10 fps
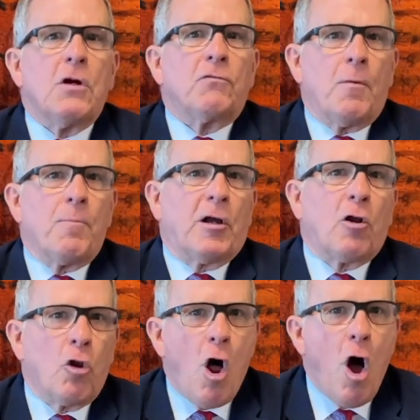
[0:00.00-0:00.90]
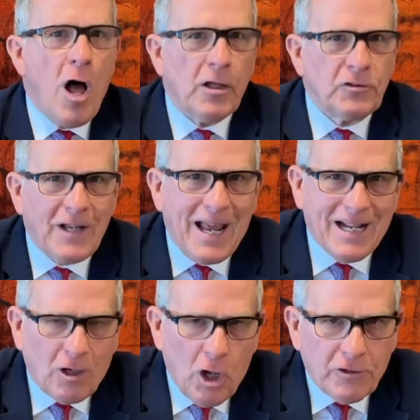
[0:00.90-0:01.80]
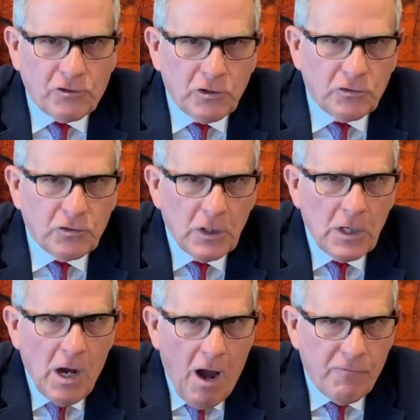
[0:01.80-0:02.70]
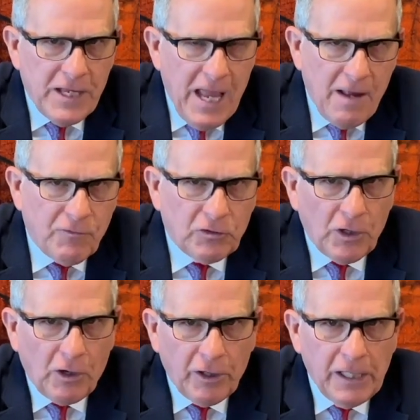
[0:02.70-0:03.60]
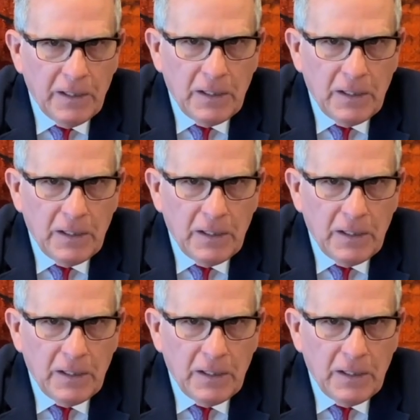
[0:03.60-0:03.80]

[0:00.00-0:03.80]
from the claws and clutches of the adversary